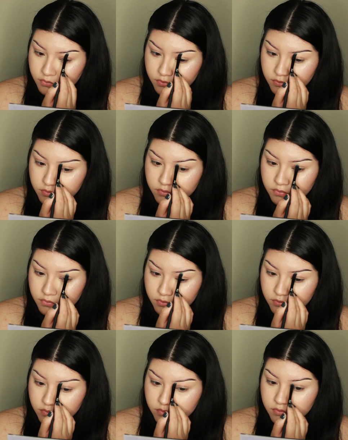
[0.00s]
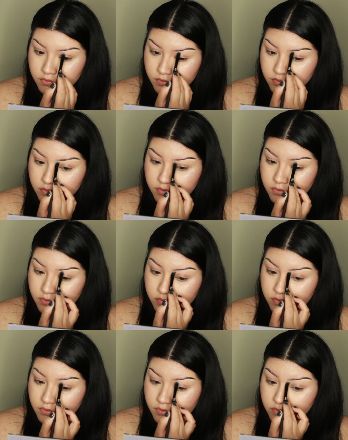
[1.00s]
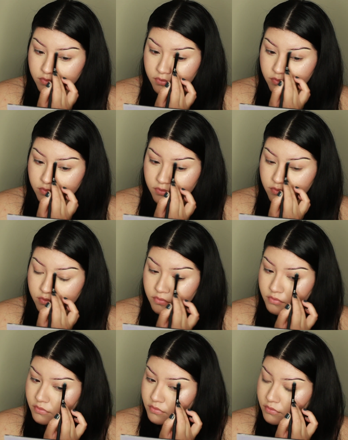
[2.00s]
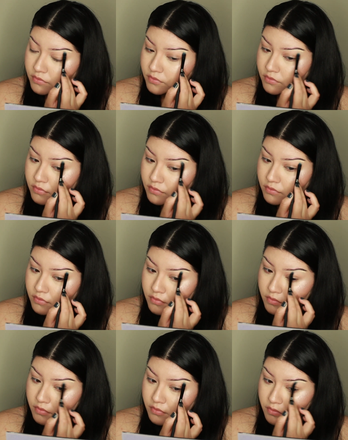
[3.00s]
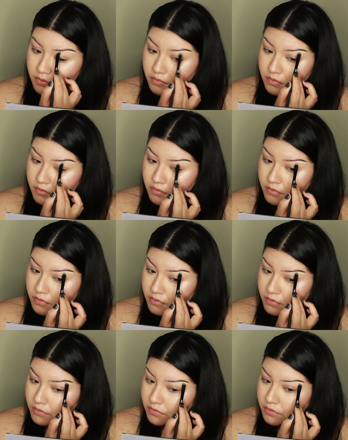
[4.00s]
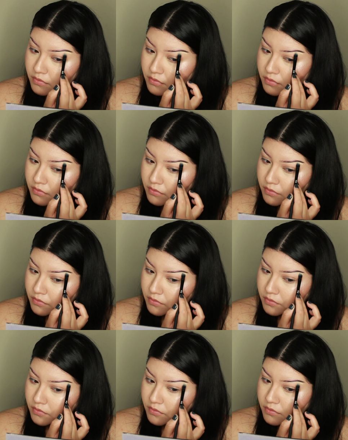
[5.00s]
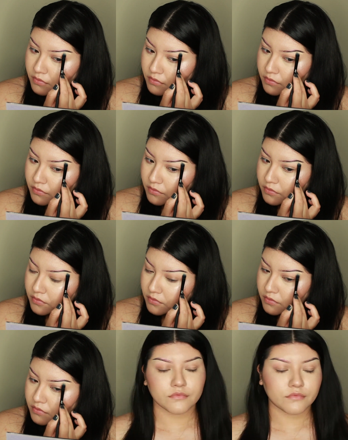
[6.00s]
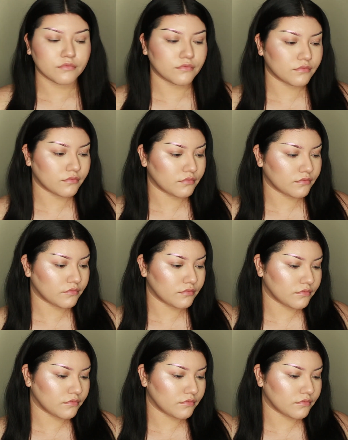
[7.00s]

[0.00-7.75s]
Nothing is said.